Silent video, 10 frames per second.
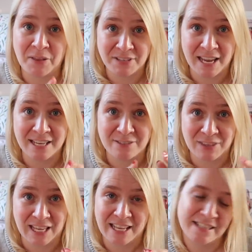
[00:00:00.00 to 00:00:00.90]
birthdays of
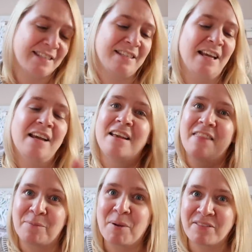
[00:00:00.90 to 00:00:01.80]
the kids
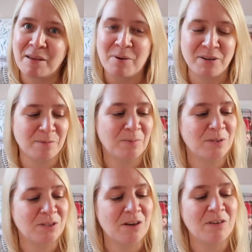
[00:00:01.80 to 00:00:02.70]
and their birthday parties and
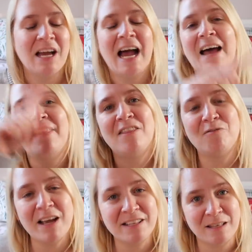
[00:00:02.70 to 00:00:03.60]
stuff. And then the
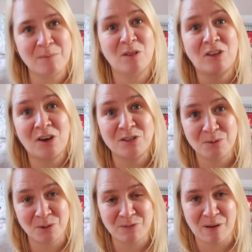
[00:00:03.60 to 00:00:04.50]
rest of the month goes
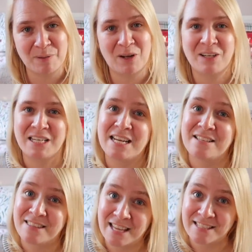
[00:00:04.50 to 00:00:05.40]
towards family
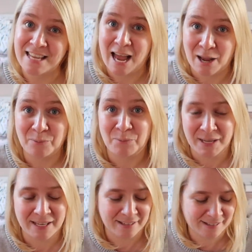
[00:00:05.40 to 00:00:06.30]
holidays. So that's how
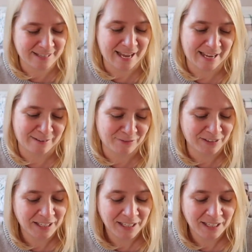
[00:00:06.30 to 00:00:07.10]
we save.